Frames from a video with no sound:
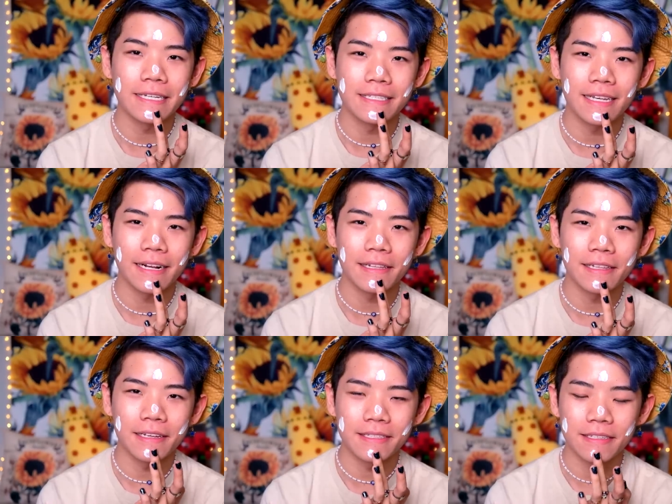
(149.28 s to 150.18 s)
exactly
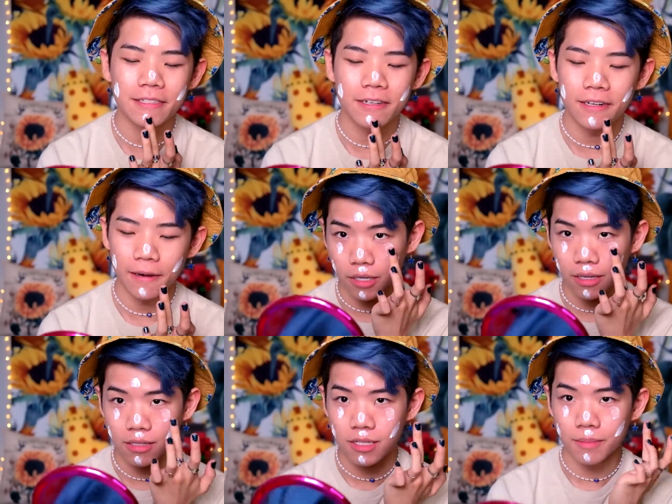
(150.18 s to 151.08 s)
like sunscreen, but
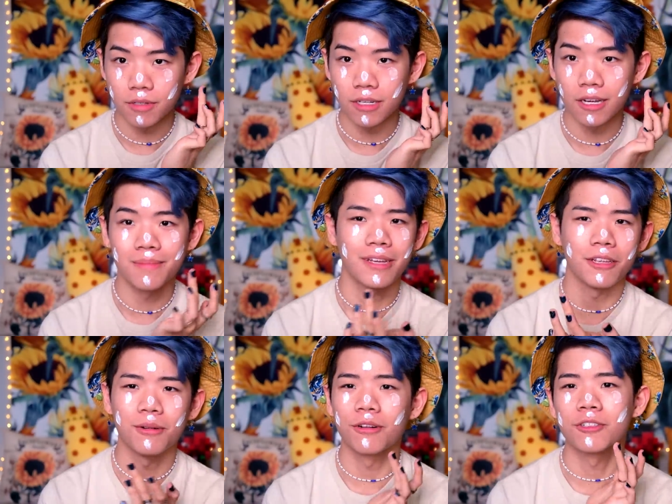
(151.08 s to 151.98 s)
it is summertime and
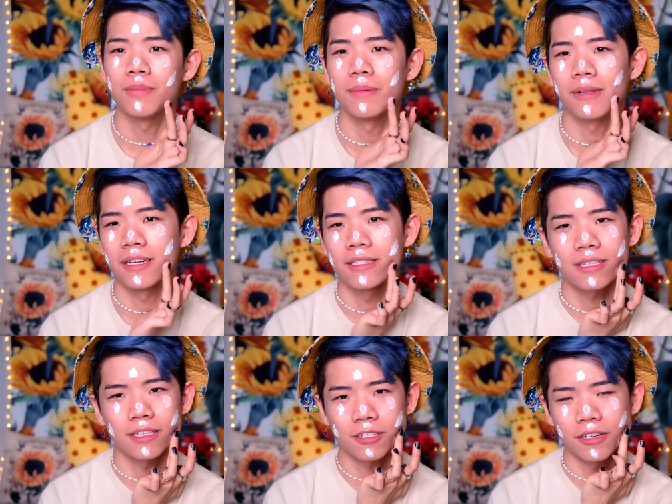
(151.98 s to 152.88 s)
you all should be applying
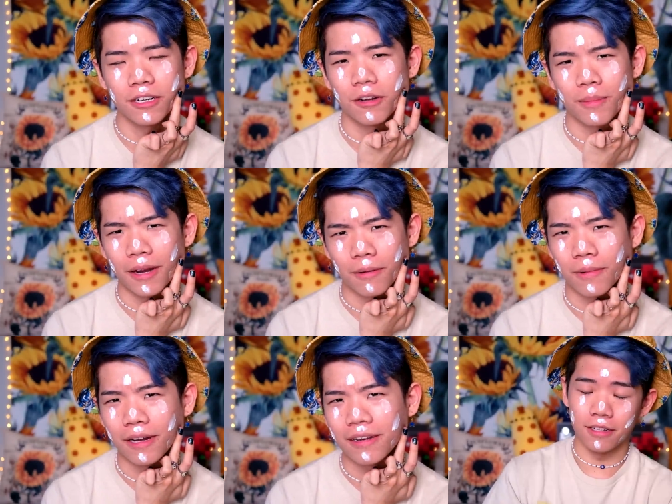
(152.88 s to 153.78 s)
sunscreen no matter
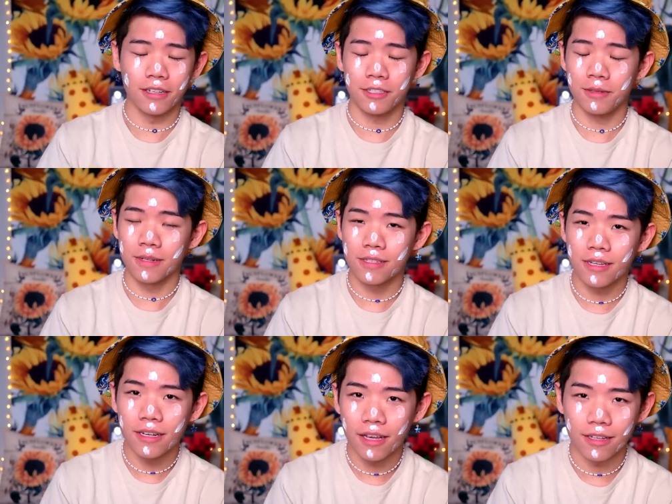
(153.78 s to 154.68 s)
what. Unless you want
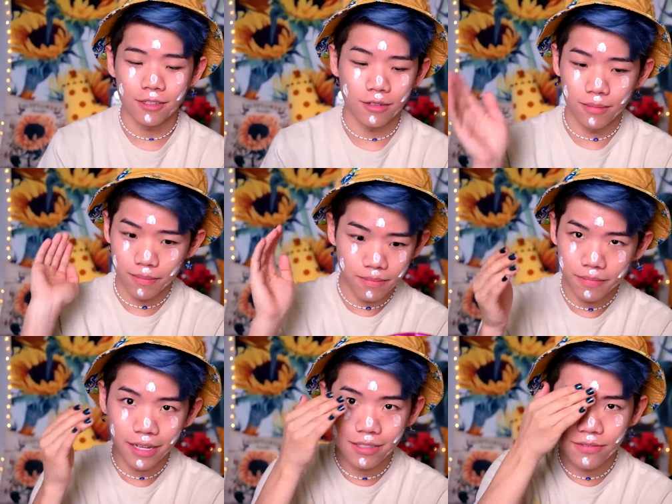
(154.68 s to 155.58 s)
skin cancer,
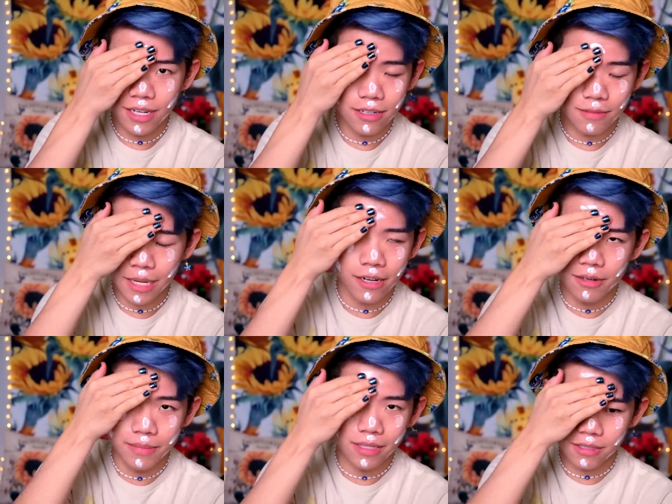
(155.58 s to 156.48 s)
that's fine. By all
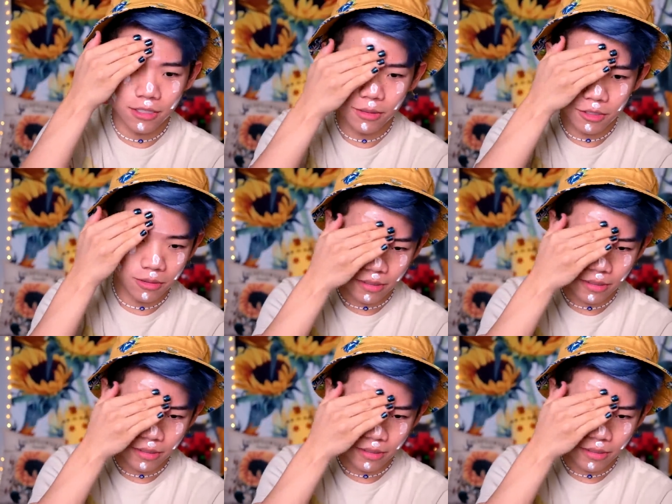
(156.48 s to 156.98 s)
means, do what you